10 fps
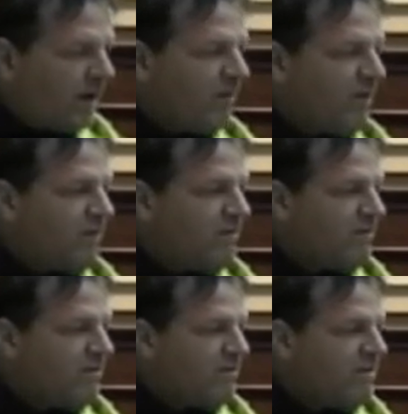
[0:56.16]
about a
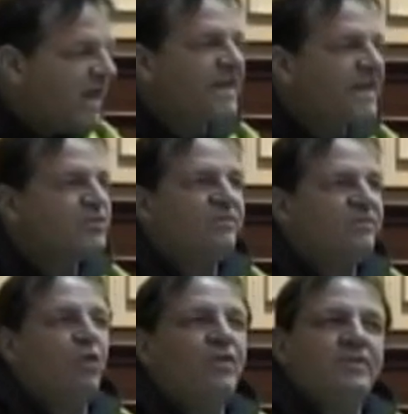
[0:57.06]
tax
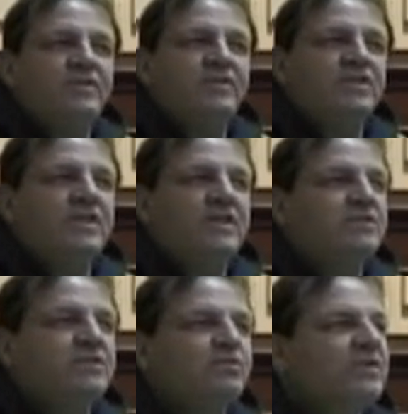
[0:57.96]
revolt in the city
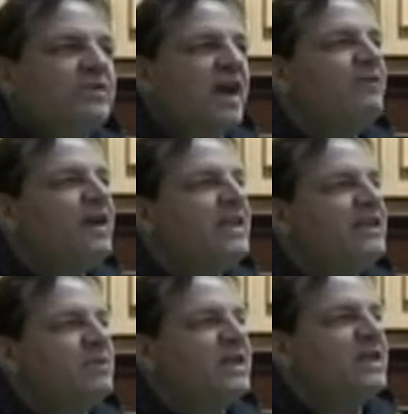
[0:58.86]
is really, I find that
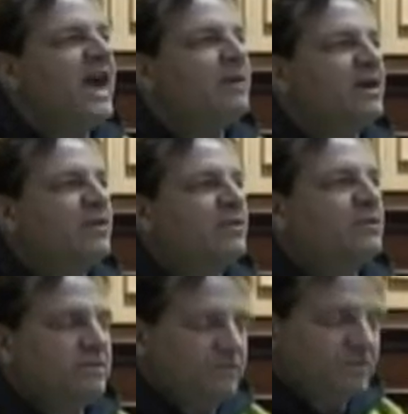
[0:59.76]
to be comical.
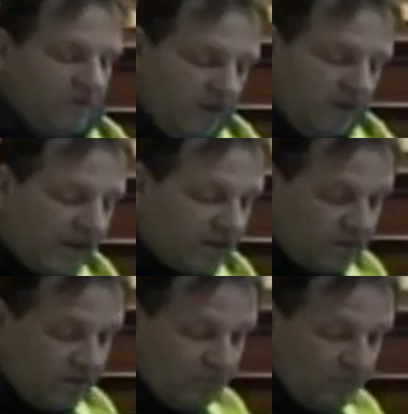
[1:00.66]
And not
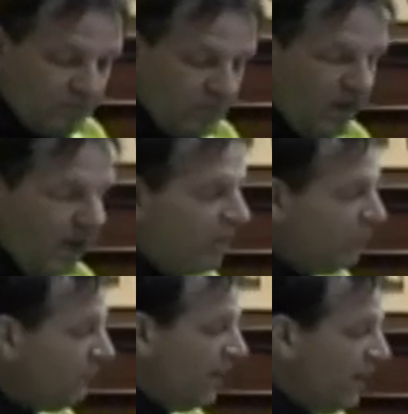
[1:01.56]
that, I don't
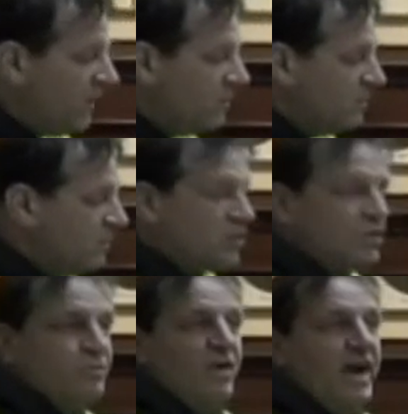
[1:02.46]
find that Mr.
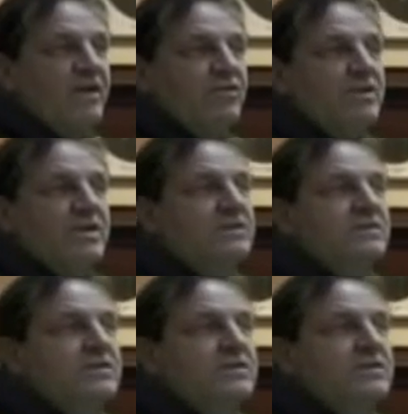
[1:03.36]
Spraglia's